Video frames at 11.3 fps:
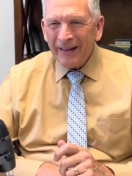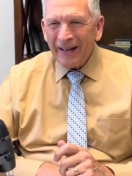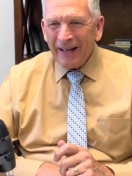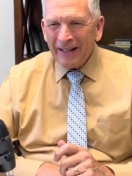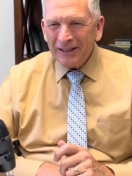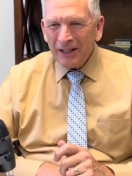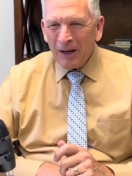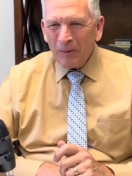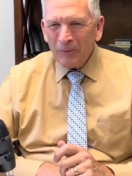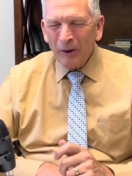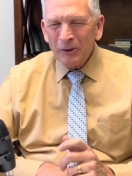And uh,
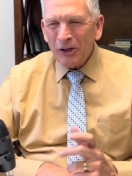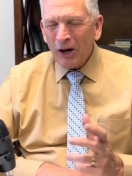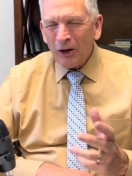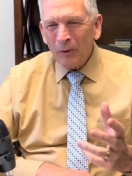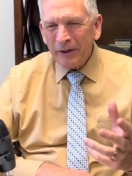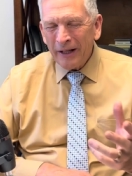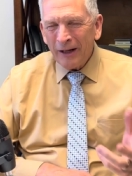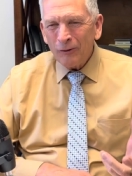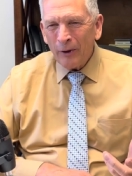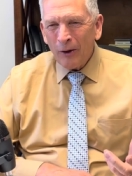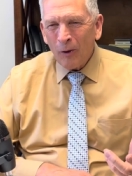we were talking one day on the
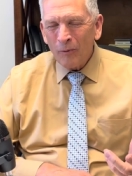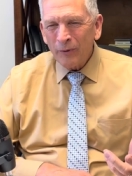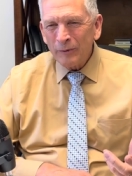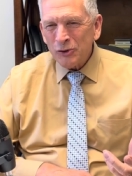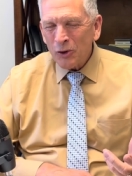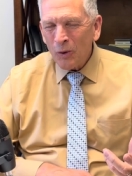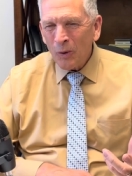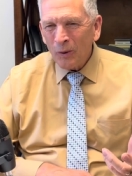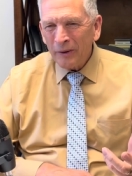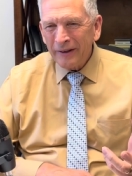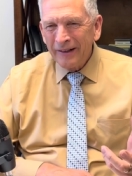way home from
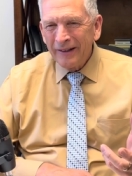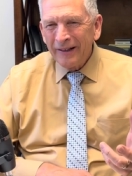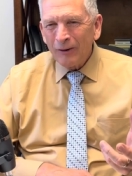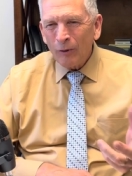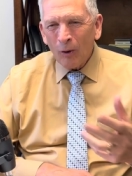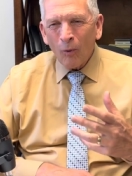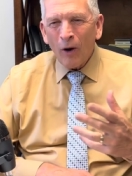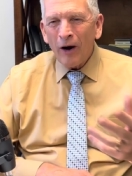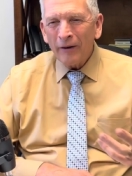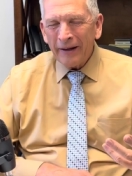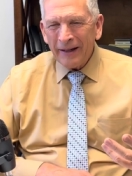school, and we were
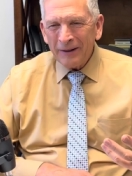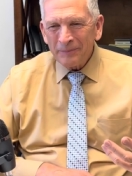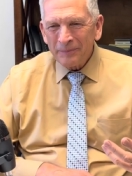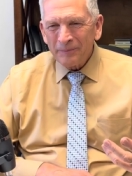walking,